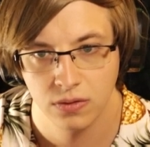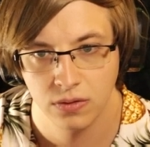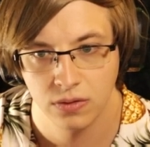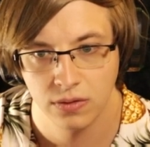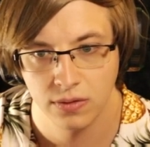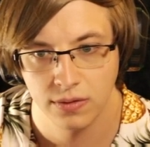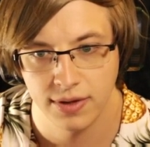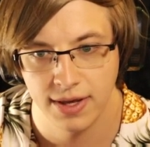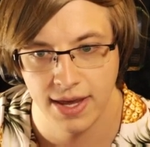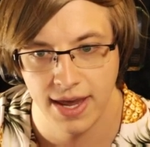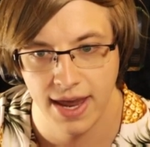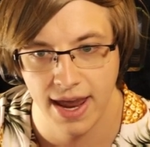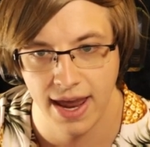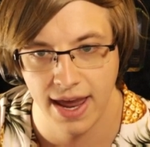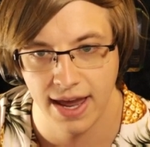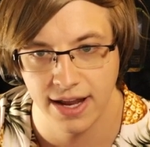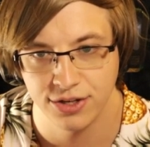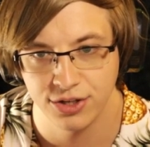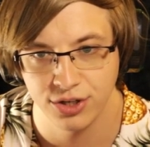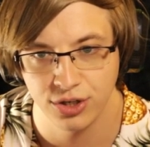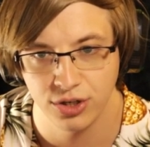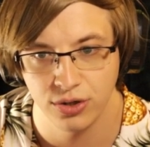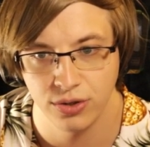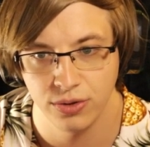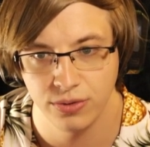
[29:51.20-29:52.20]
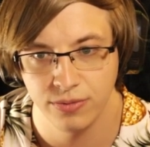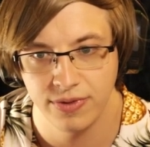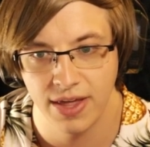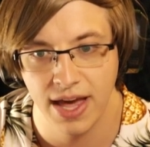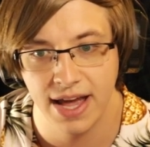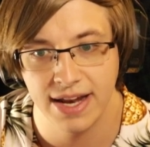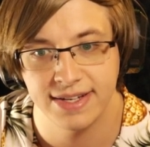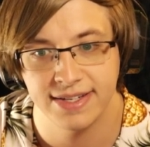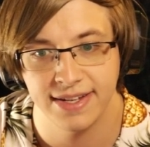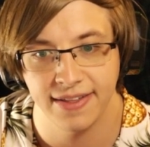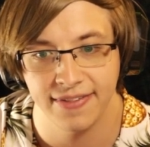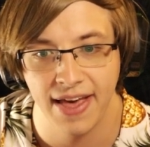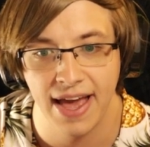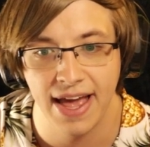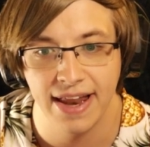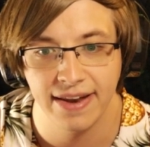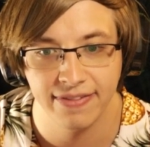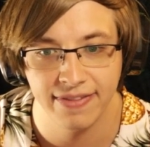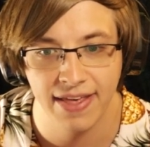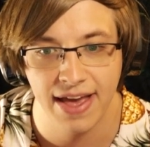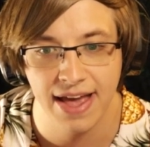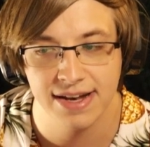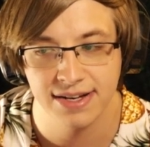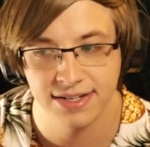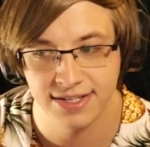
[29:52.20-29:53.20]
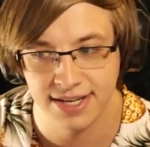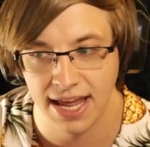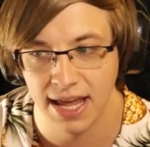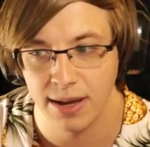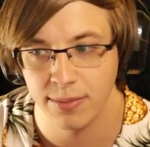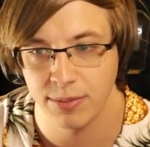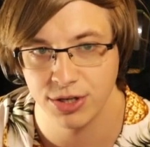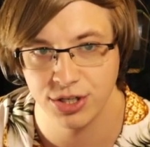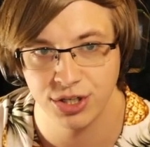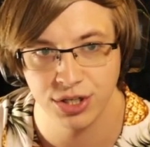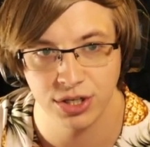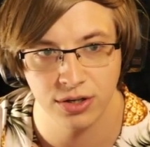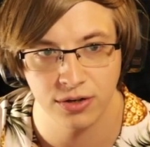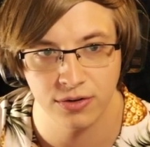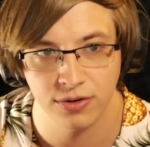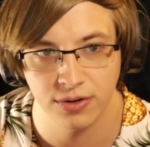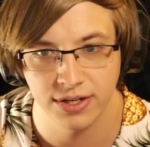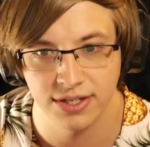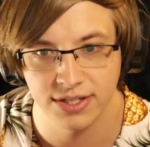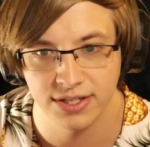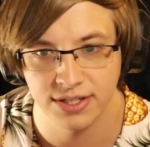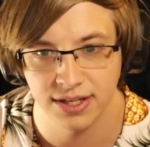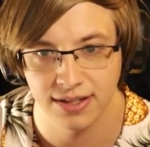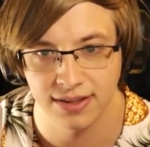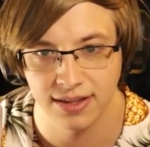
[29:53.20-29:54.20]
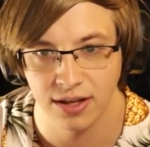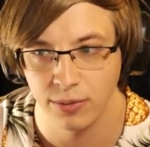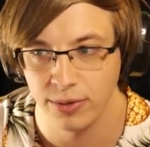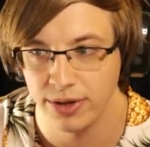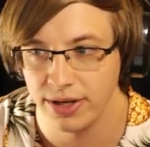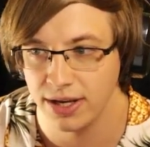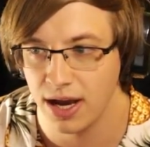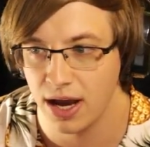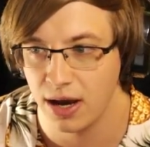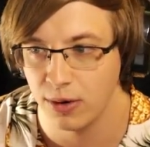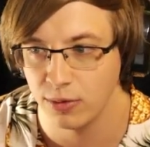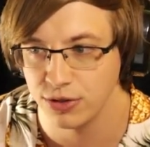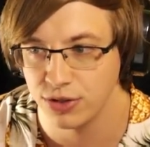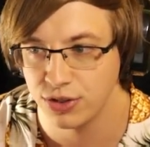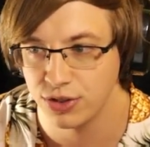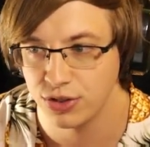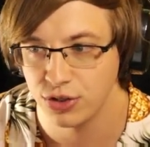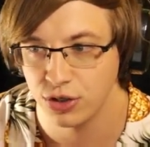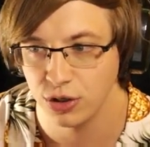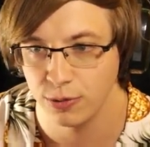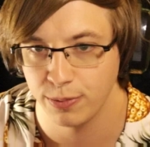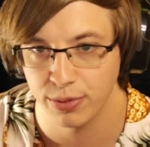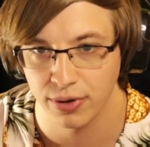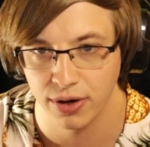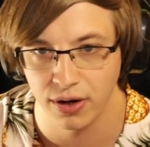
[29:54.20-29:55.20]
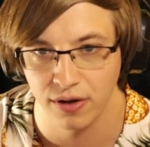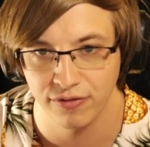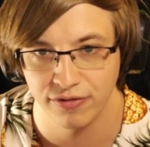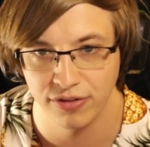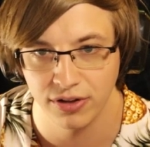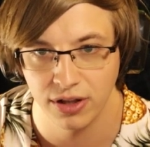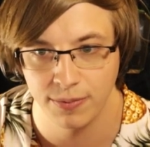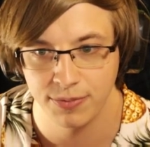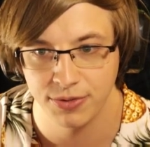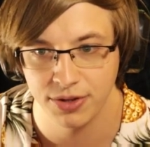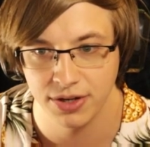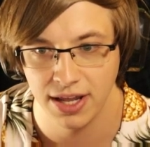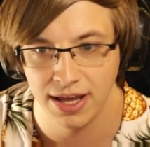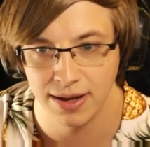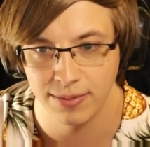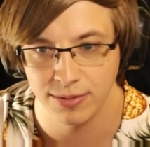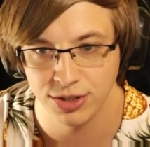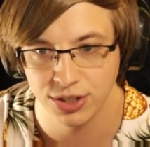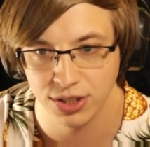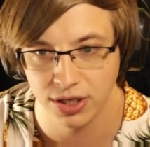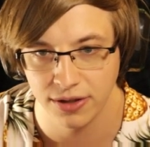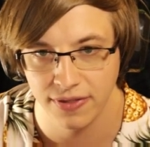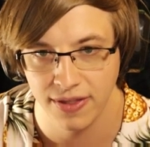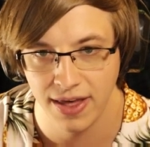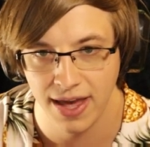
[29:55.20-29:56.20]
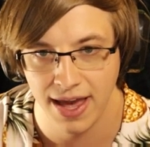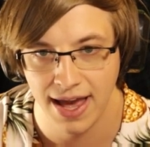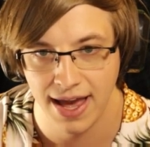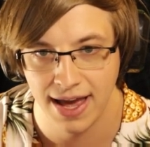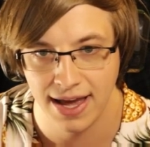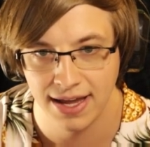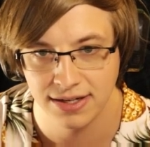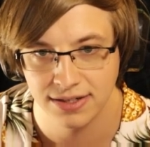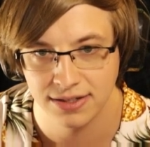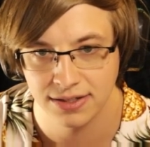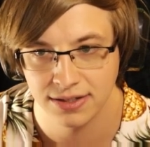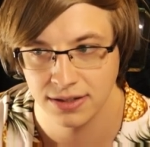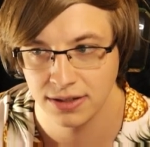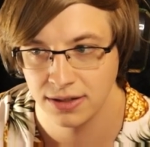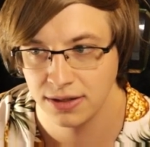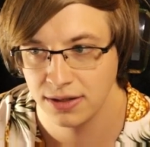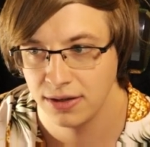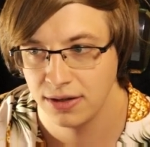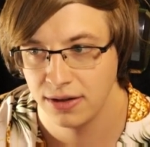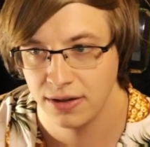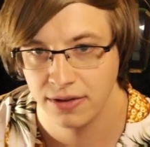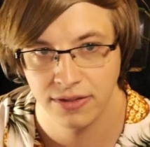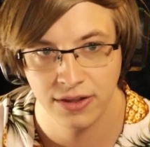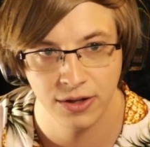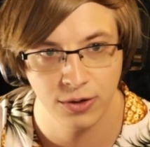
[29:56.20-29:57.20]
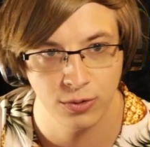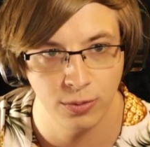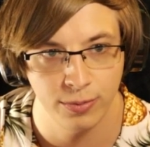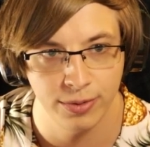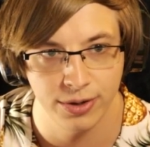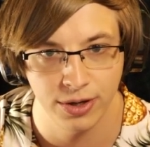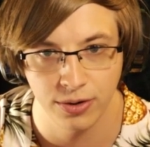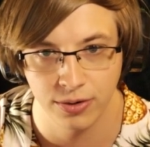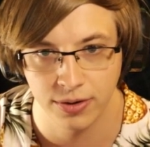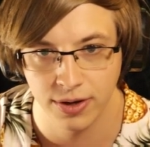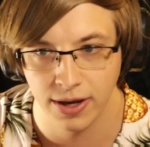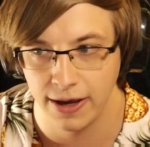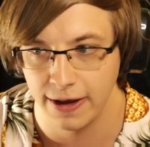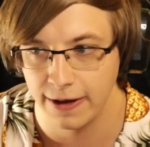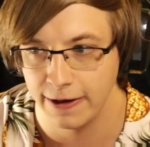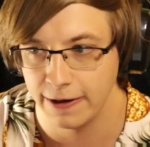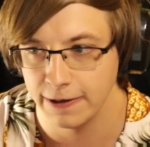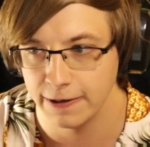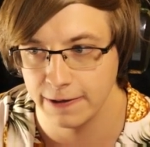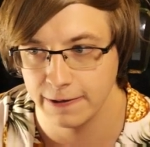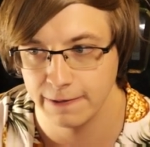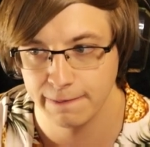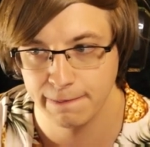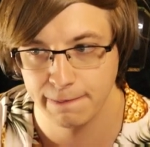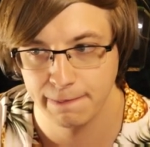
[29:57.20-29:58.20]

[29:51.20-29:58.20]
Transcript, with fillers: Yeah, dude. That that that damage increase thing that we got was super helpful. Up the damage on that. Think we'll be okay here.